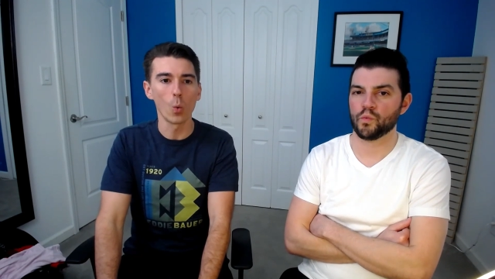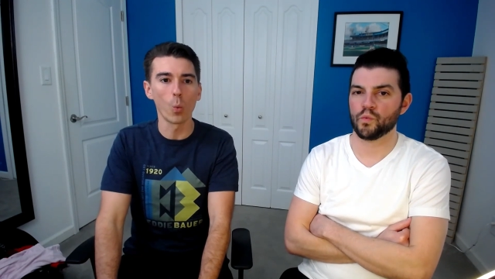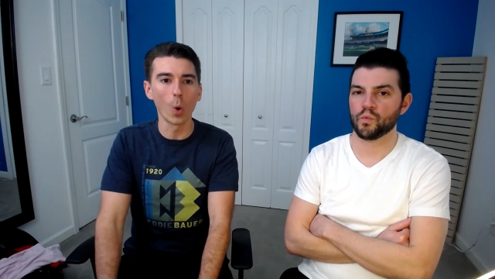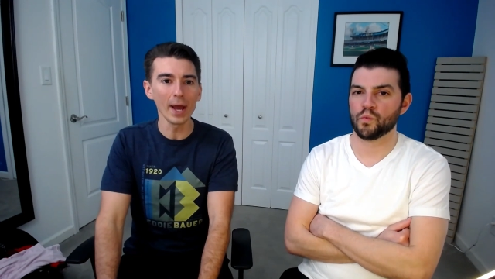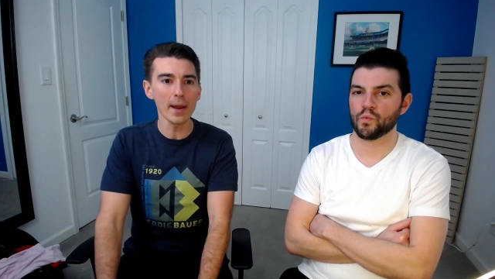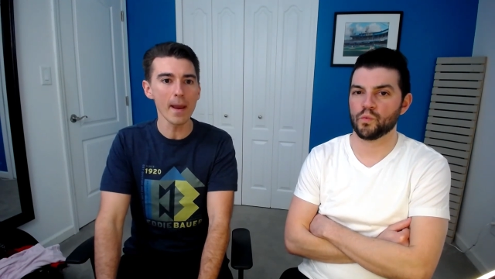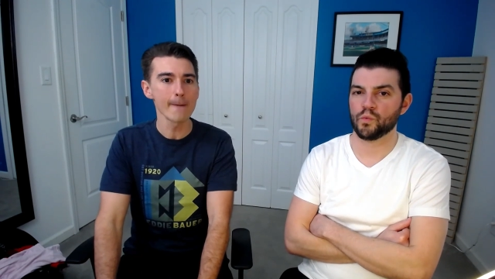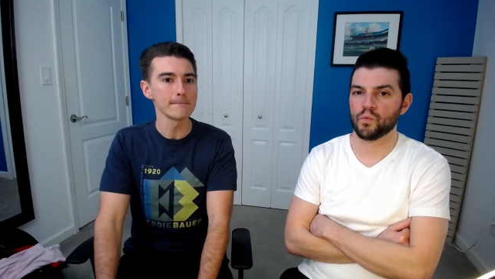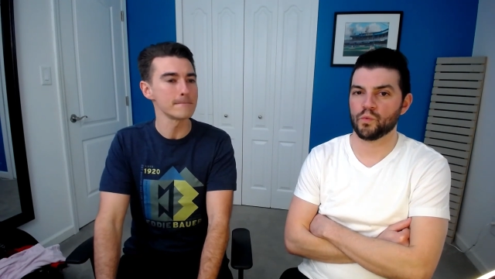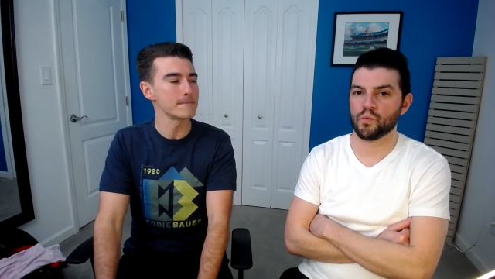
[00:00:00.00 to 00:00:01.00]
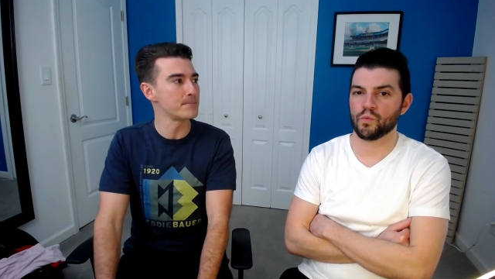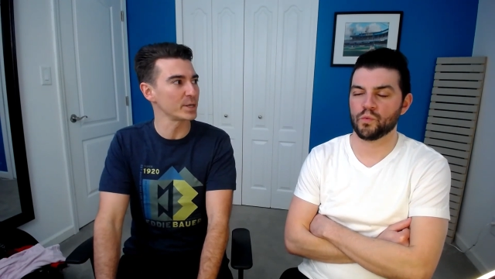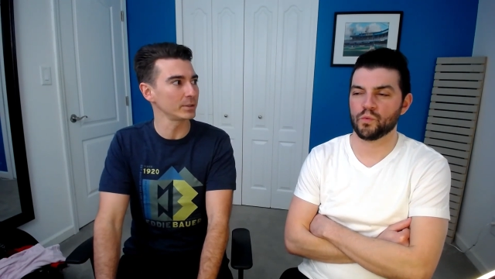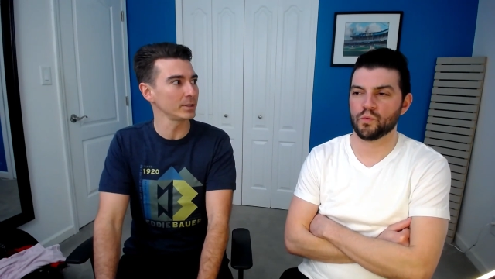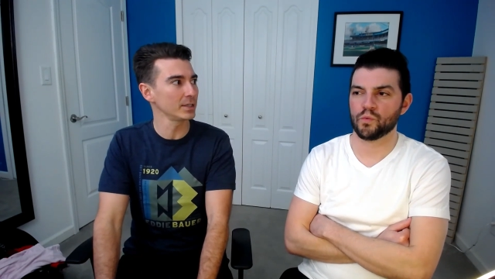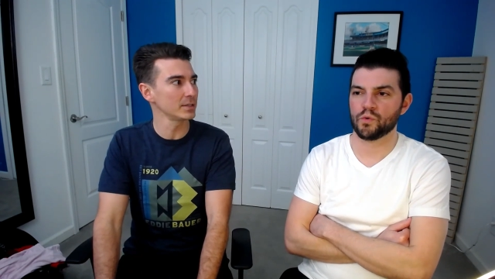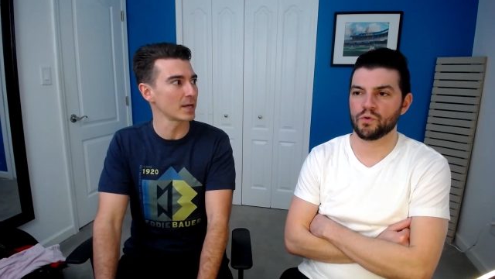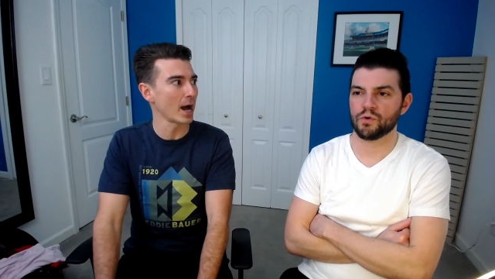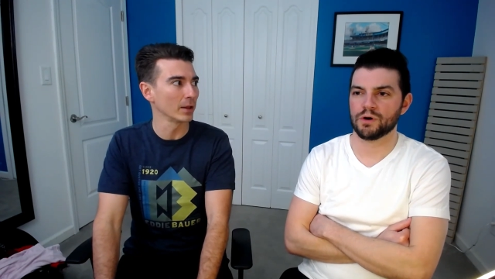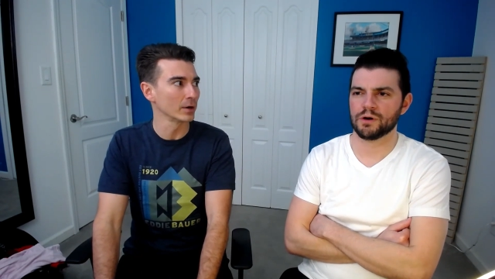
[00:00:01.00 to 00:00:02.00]
Speaker 1: one billion
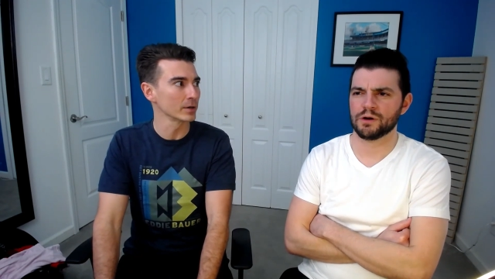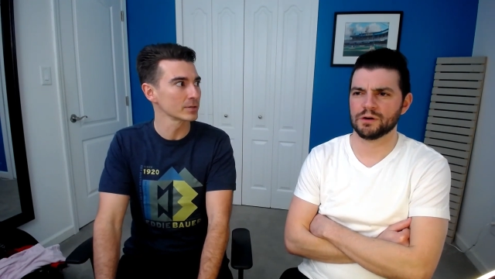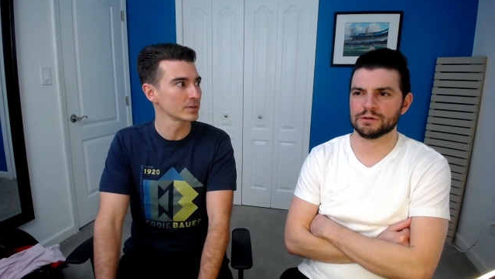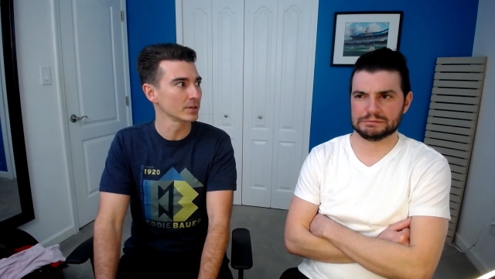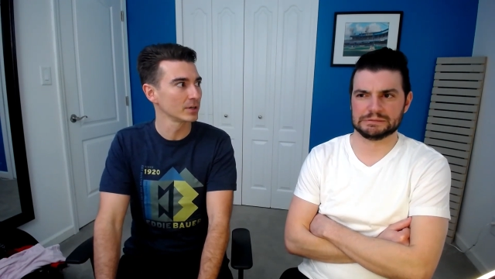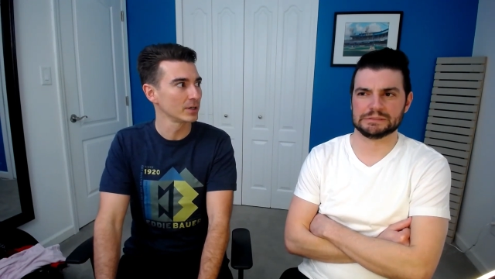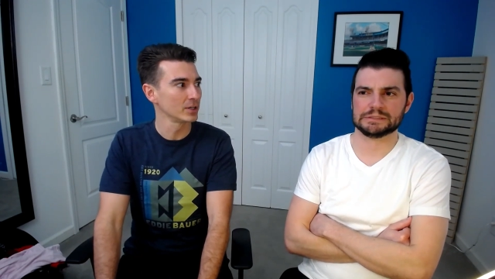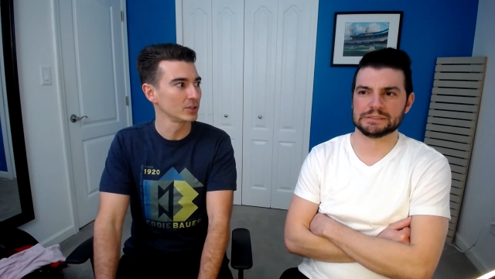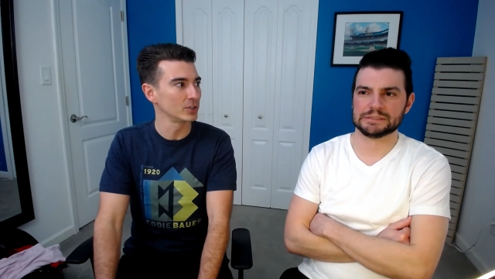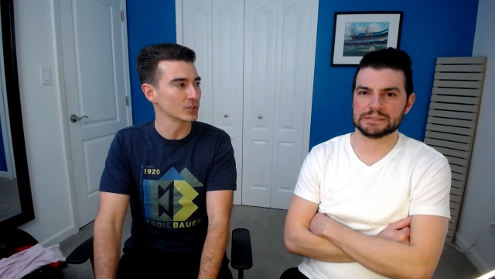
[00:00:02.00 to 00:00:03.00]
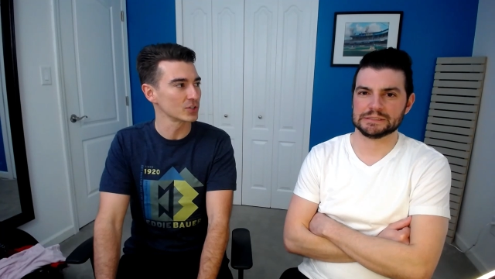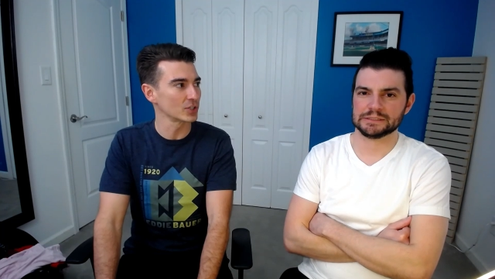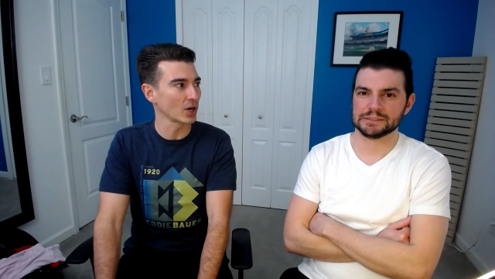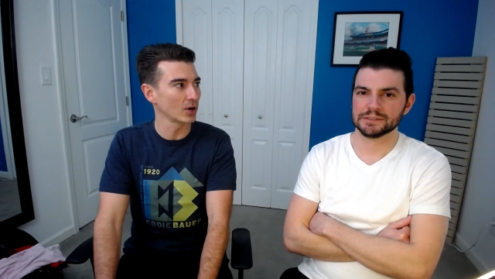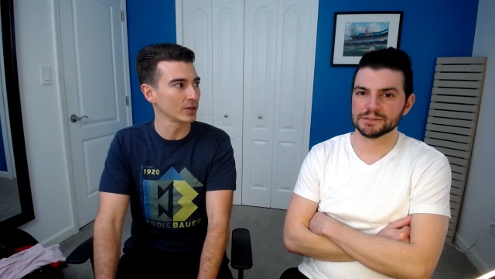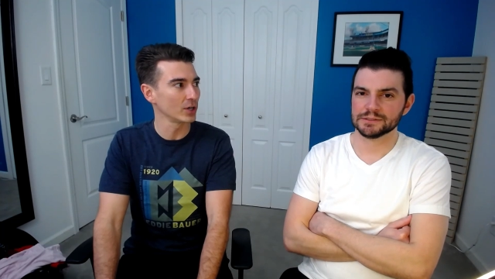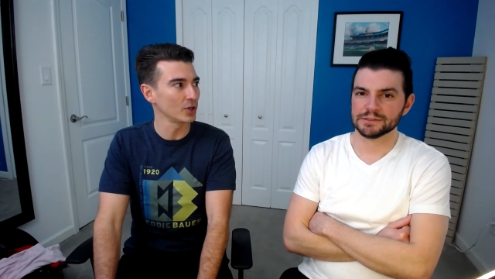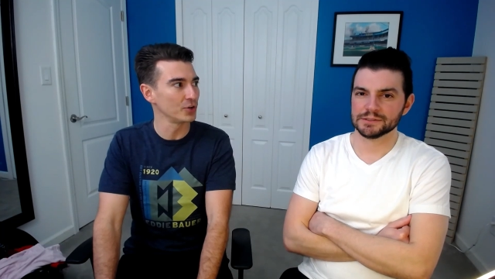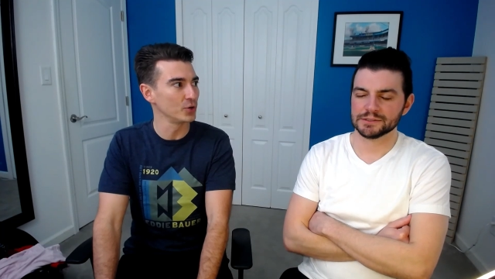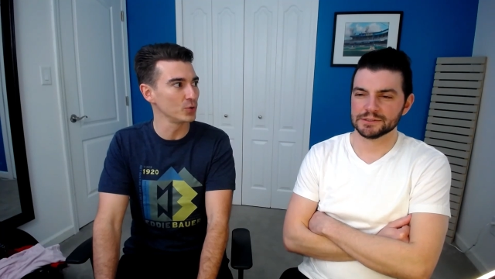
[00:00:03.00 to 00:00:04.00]
dollars to start a
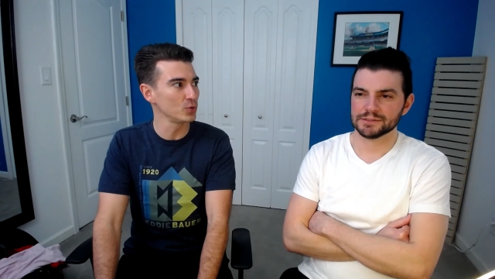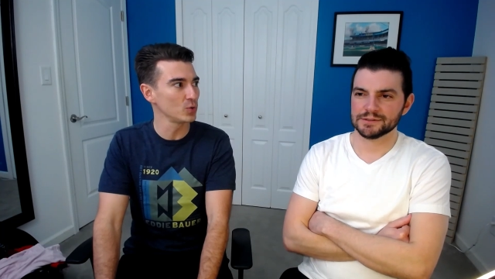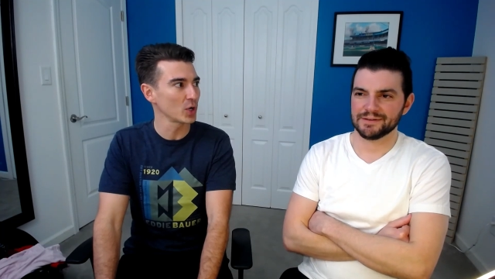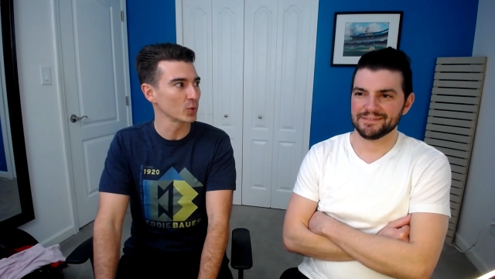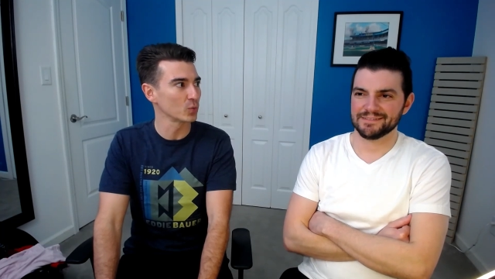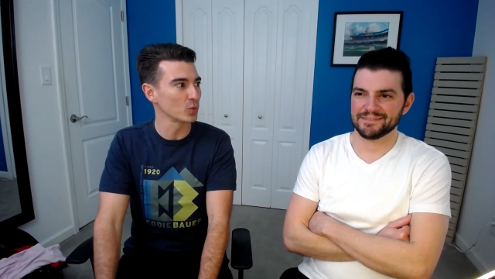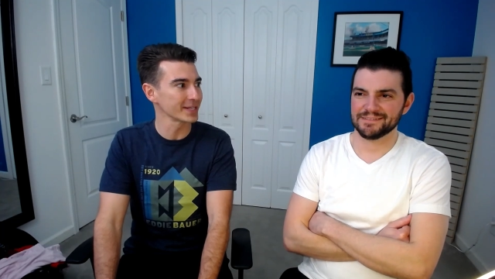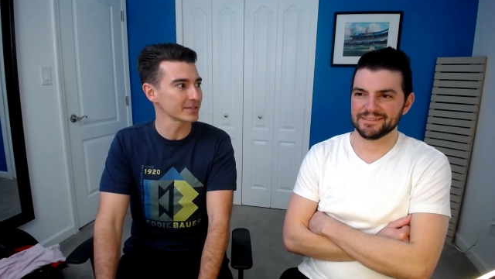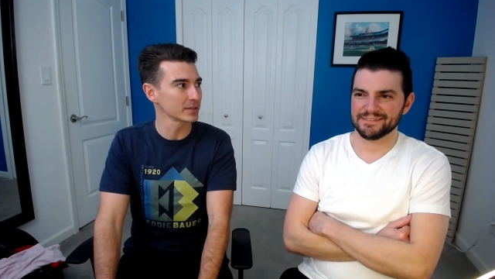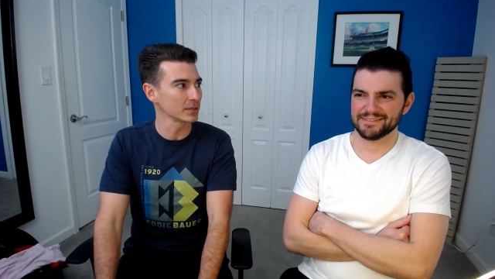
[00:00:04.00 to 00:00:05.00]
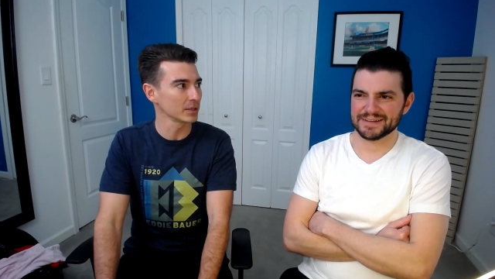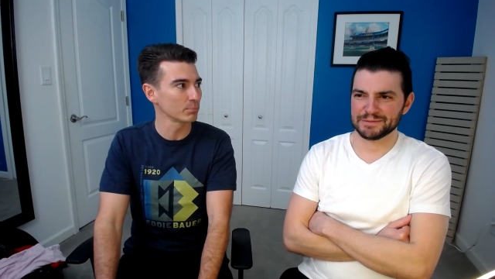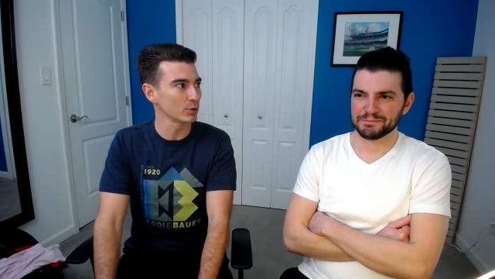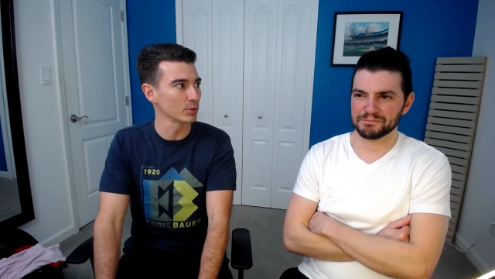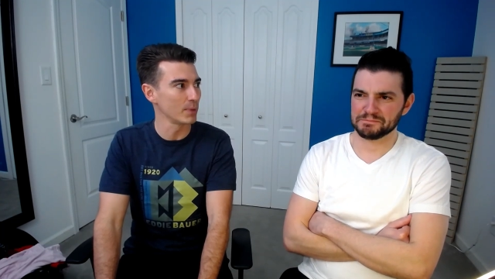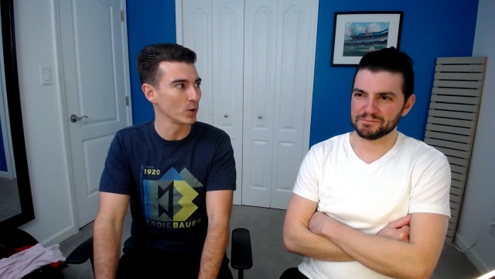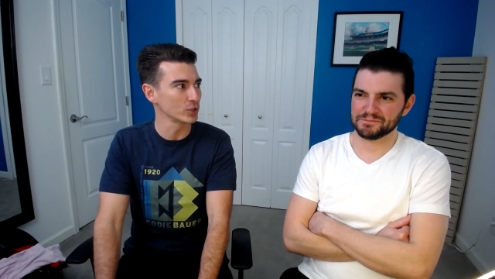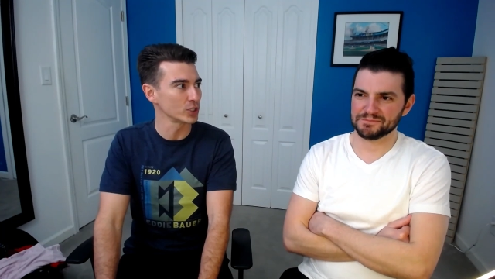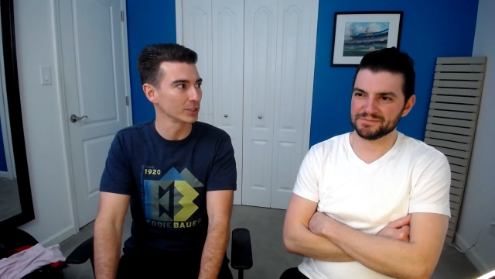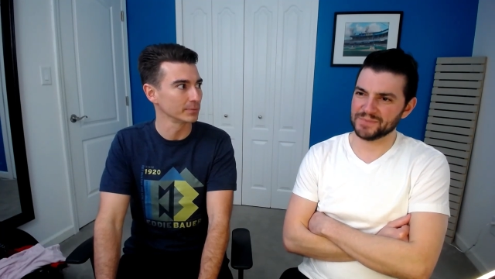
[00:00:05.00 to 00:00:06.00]
new wrestling
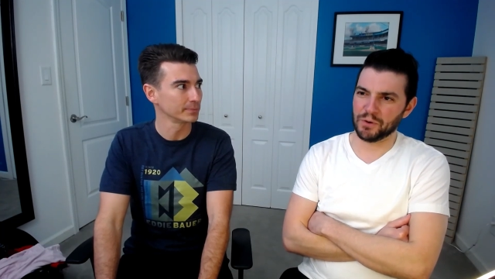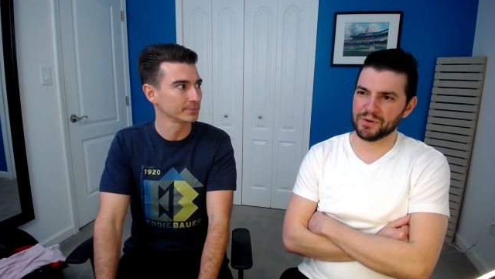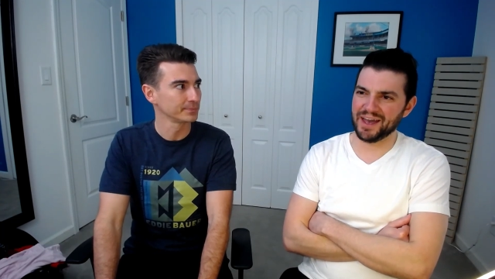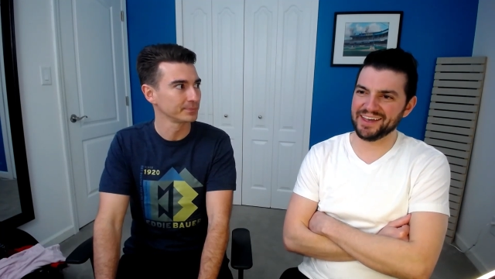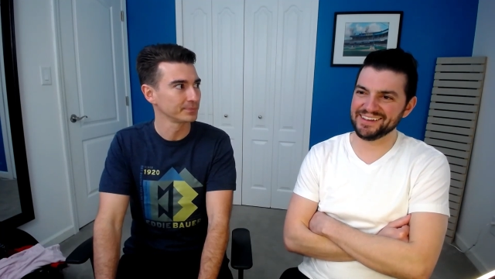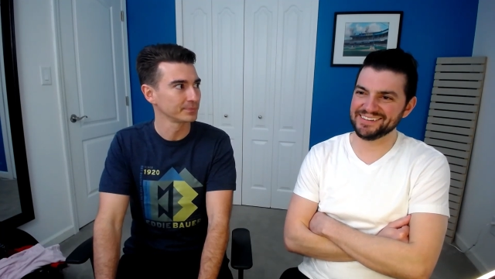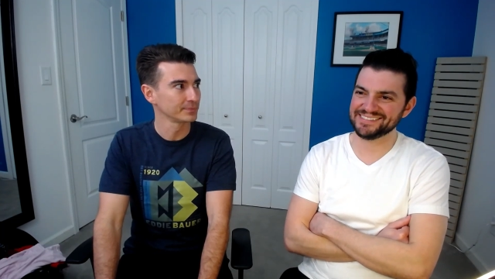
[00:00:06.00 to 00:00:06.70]
promotion.
Speaker 2: Okay.